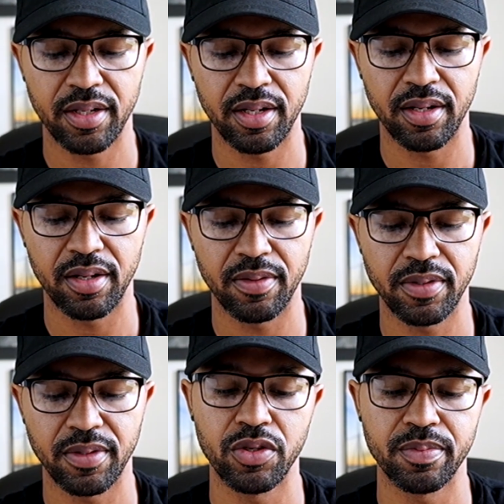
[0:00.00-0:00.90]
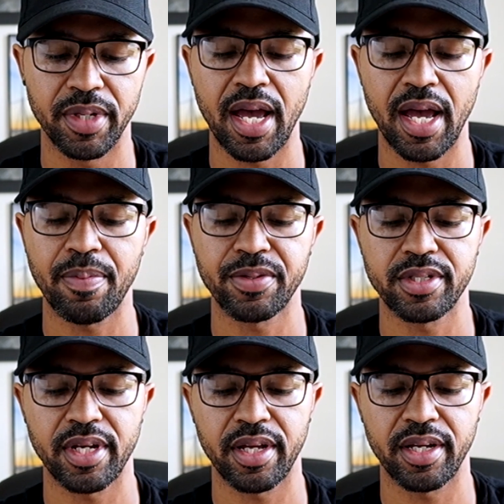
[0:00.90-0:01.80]
aperture
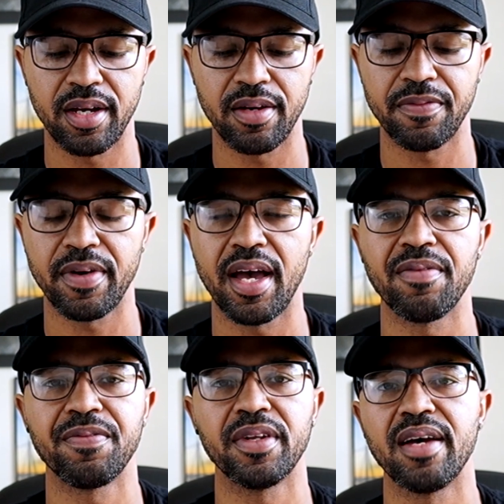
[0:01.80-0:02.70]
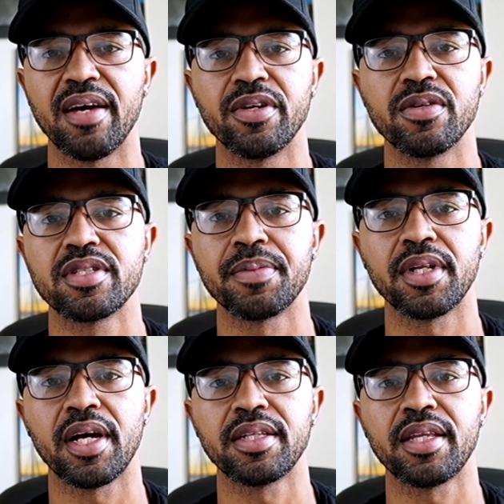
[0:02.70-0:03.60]
setting of f11 or something
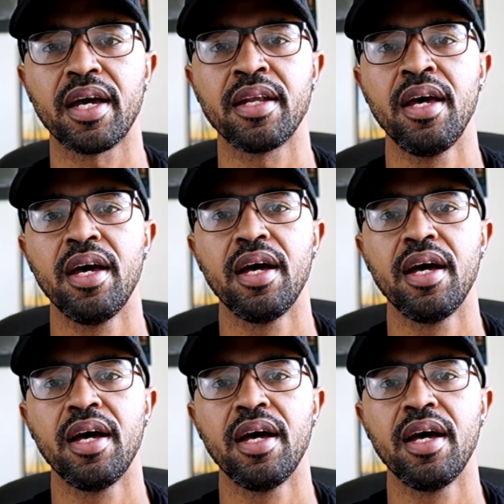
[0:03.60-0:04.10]
like that,